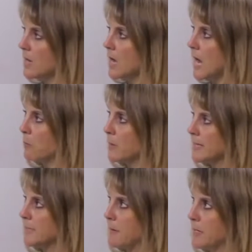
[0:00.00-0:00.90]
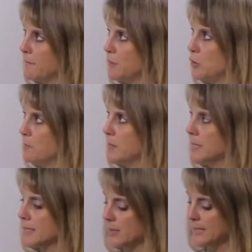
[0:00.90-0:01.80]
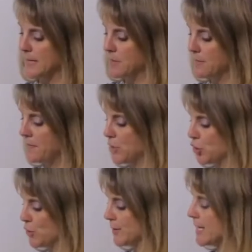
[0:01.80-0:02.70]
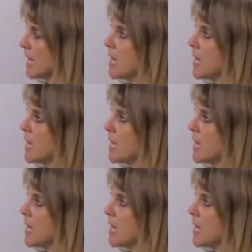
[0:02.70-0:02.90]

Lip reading: I want to spend a few minutes on some of the features.